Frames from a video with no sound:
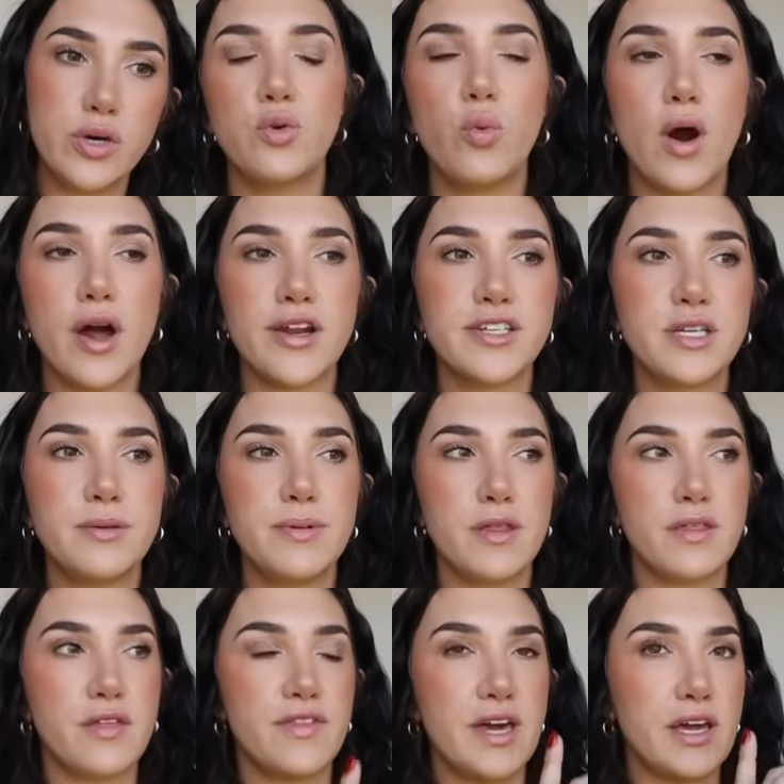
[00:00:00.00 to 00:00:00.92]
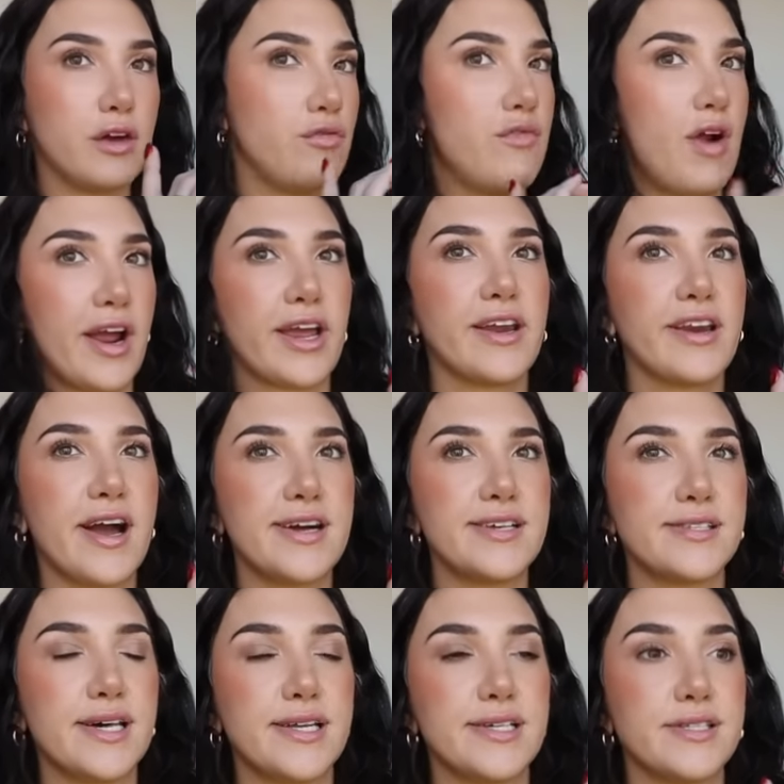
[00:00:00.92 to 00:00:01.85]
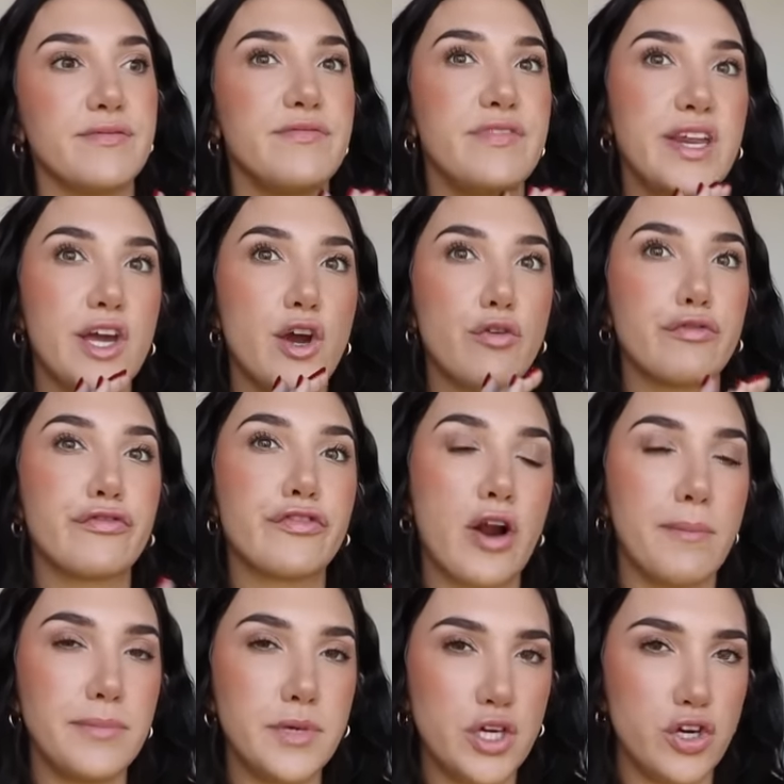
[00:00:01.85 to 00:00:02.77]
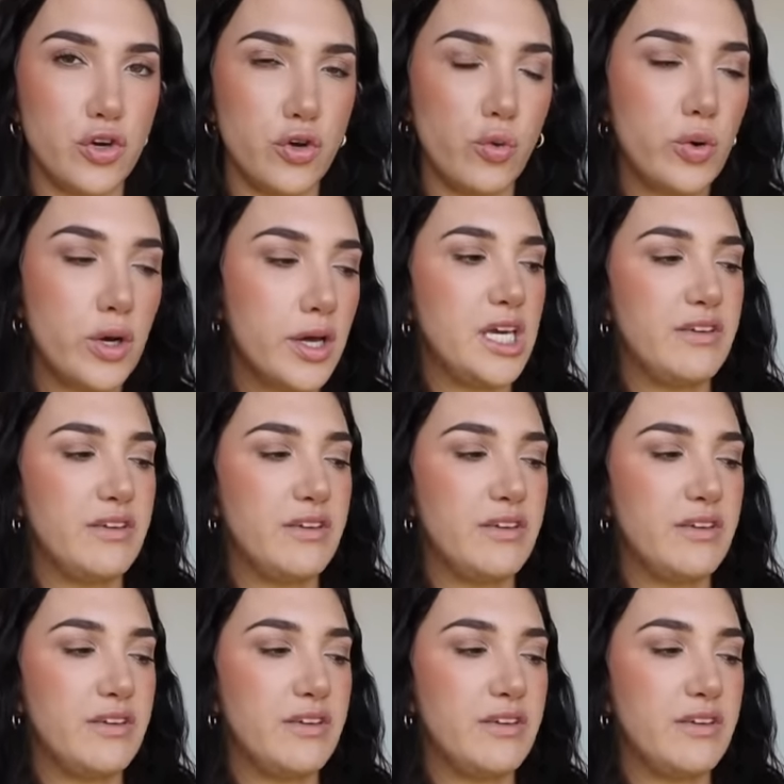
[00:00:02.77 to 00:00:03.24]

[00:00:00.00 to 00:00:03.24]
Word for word: you want it to be that they could recognize that it's a video from you,